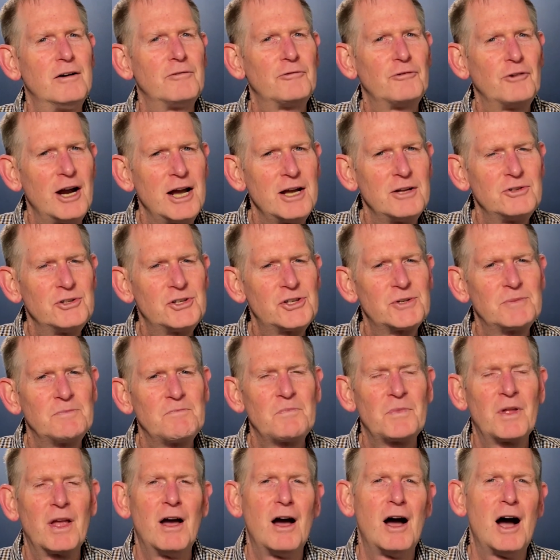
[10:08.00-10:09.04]
Friends,
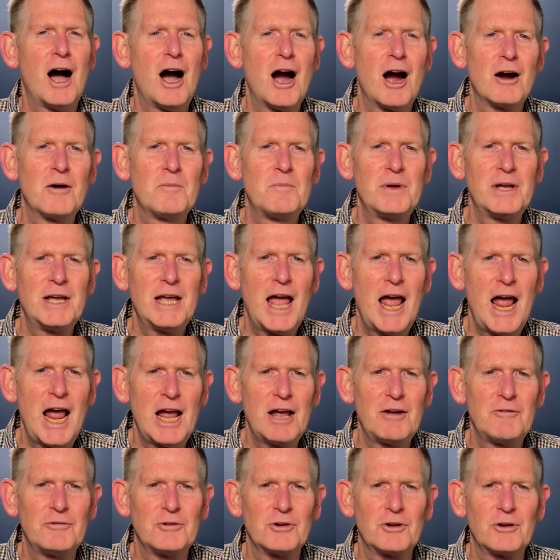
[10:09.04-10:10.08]
our
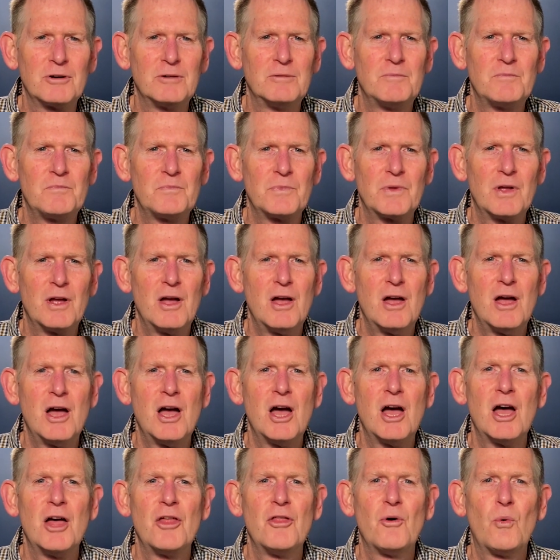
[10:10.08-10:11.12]
behavior,
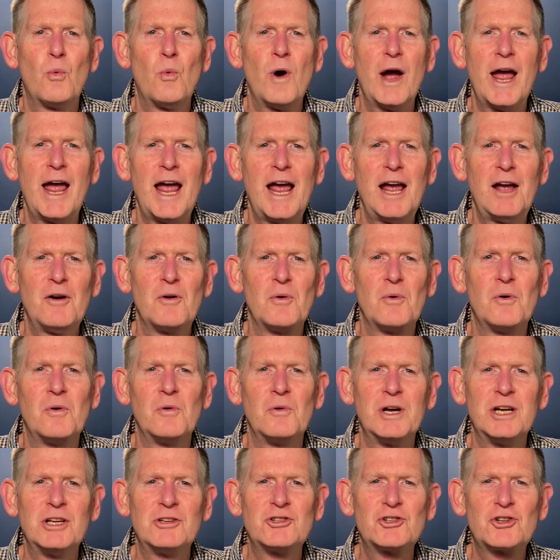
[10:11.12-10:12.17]
the way
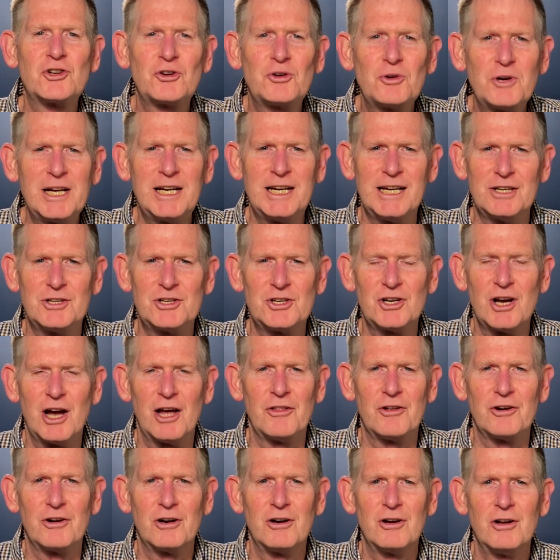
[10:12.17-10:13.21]
we treat each
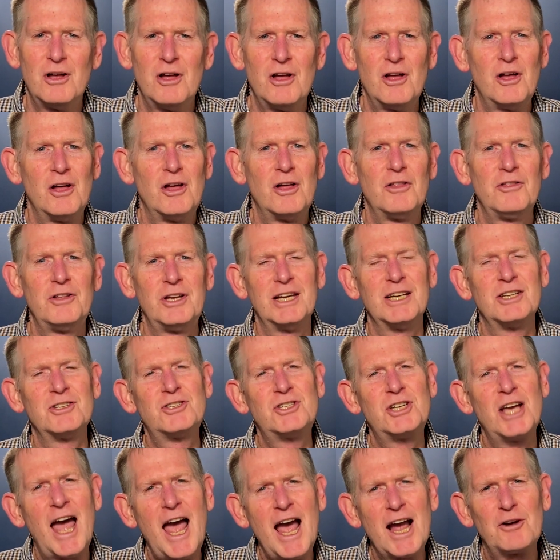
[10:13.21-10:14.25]
other, the
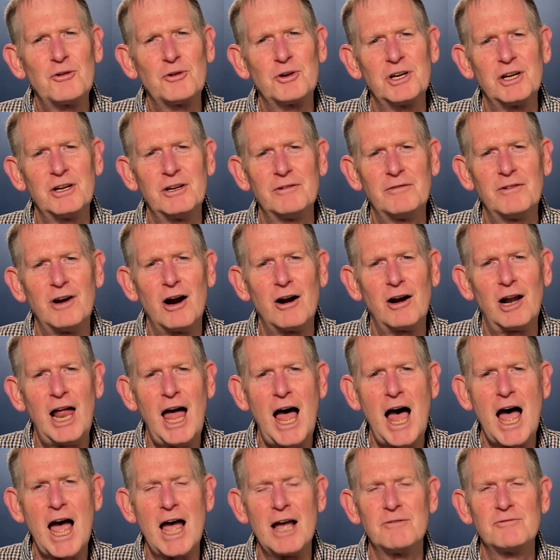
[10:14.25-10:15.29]
integrity of our
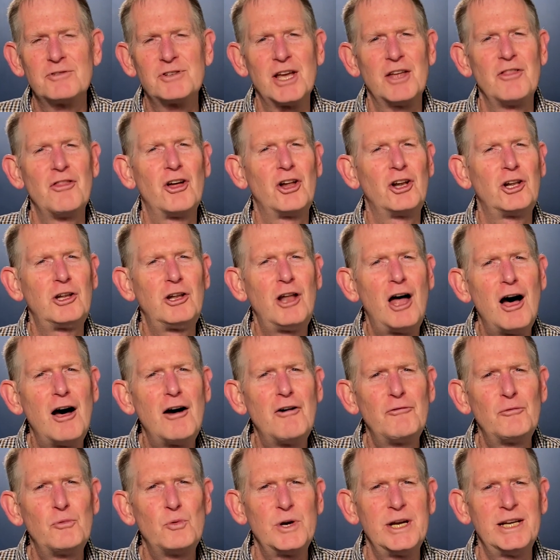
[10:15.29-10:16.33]
lives, and the
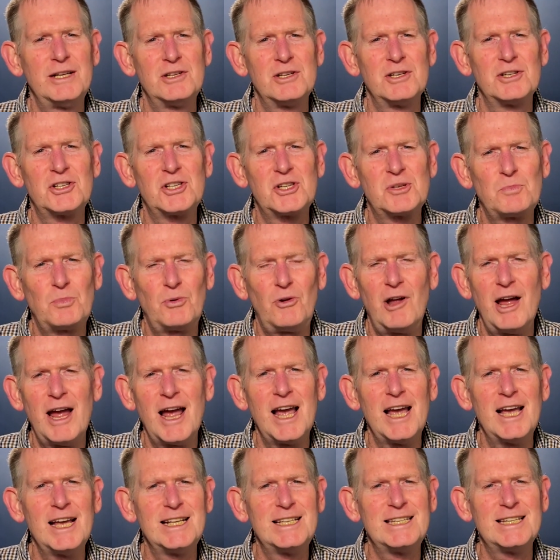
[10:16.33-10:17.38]
love we
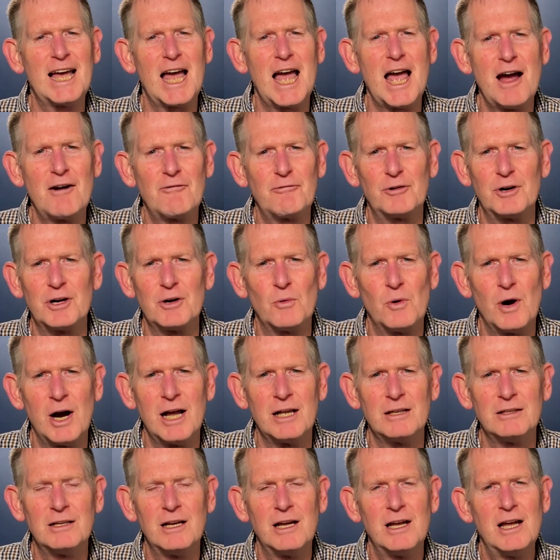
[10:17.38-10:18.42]
display to everyone